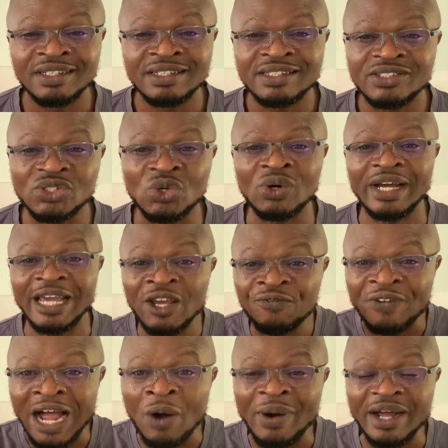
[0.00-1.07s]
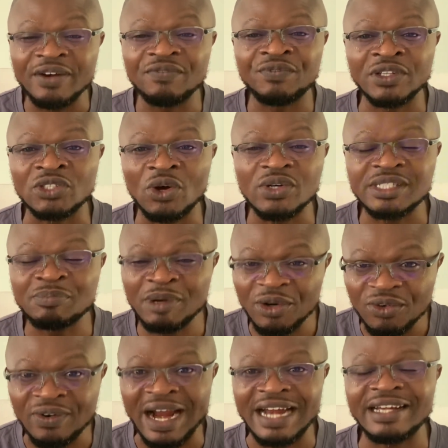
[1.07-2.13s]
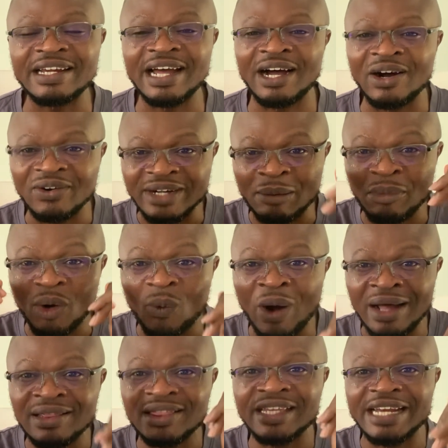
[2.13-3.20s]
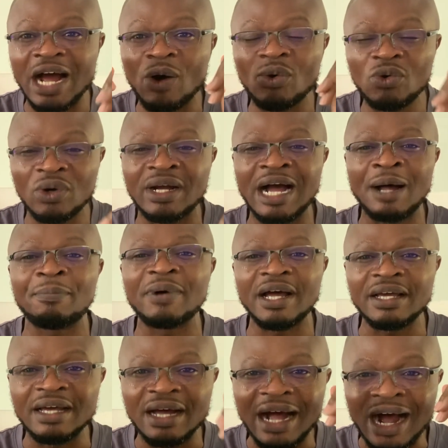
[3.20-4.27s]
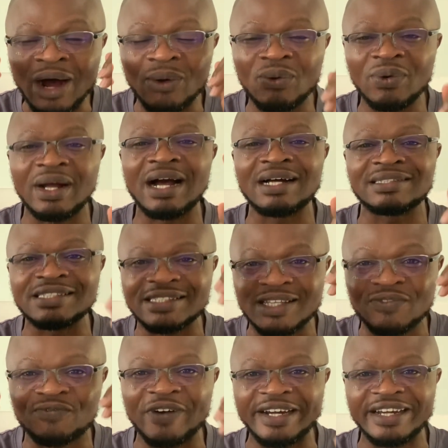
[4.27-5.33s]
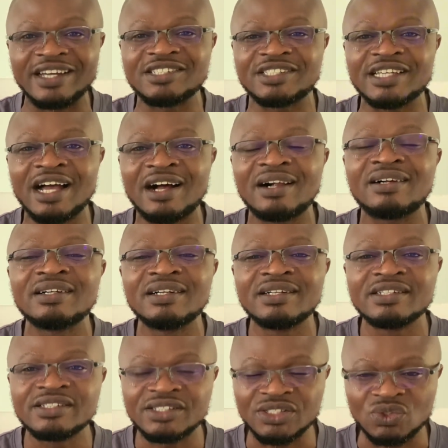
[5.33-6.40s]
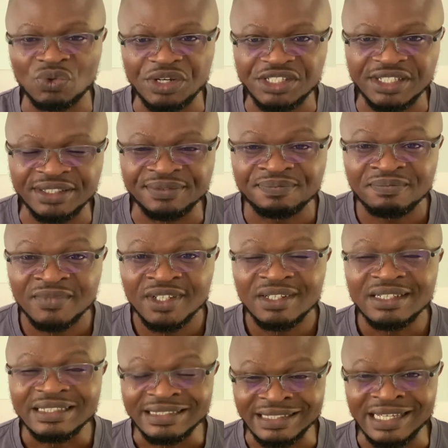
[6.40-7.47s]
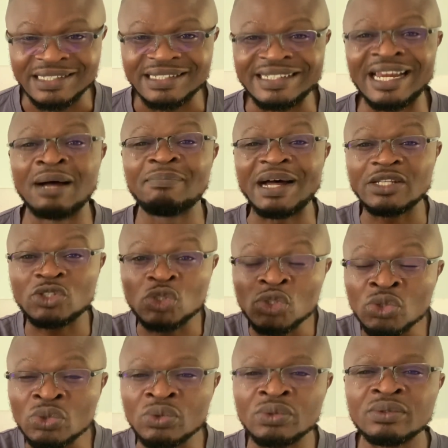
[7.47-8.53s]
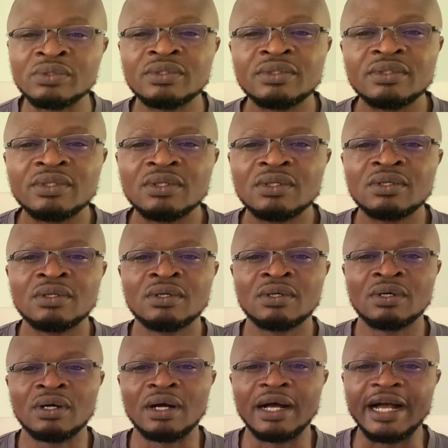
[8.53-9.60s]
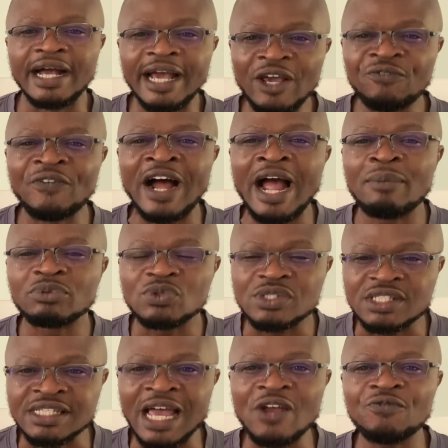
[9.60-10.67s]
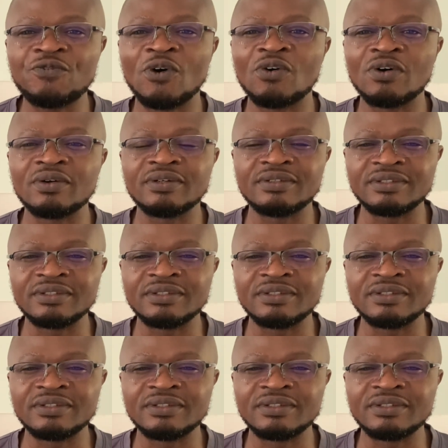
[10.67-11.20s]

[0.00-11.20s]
So if I were Victor Osimehn right now, number one thing I will look at is the financial situation. Yes. Number two, if I am to sign for